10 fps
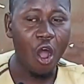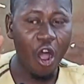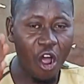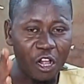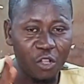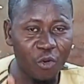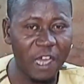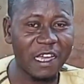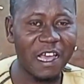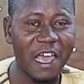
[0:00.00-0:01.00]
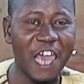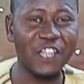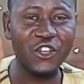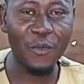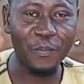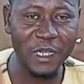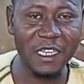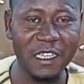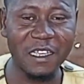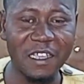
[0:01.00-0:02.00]
all work and no
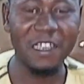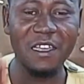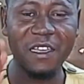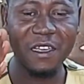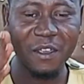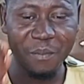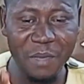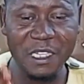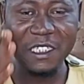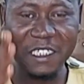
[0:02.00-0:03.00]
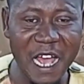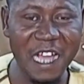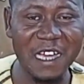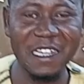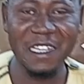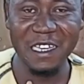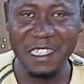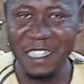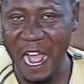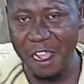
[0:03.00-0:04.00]
play makes Jack
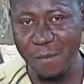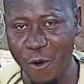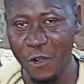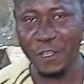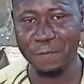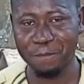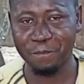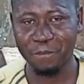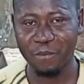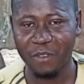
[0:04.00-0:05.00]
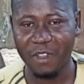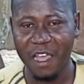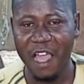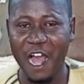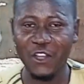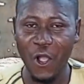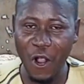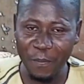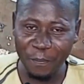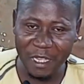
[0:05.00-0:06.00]
a dull boy, and
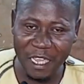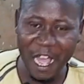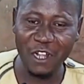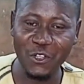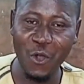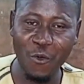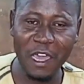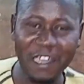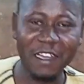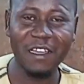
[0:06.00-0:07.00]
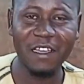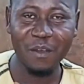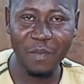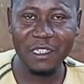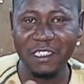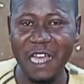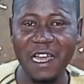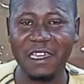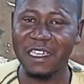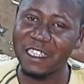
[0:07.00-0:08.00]
all play and no work makes
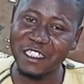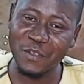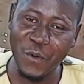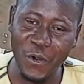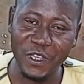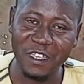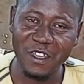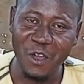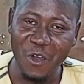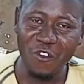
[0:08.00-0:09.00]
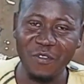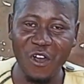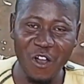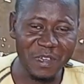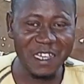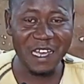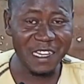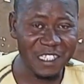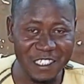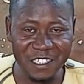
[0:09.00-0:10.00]
Jack a lazy boy. We've all been
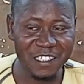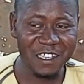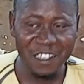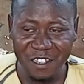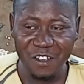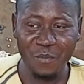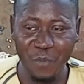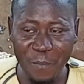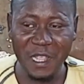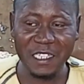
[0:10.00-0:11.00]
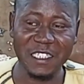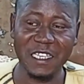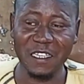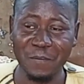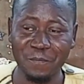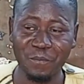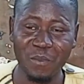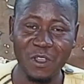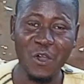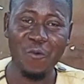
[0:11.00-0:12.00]
hearing this popular saying.
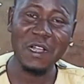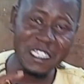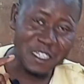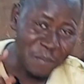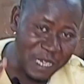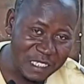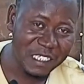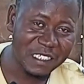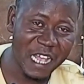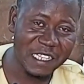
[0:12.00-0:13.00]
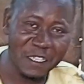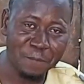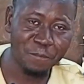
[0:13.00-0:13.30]
What it means is that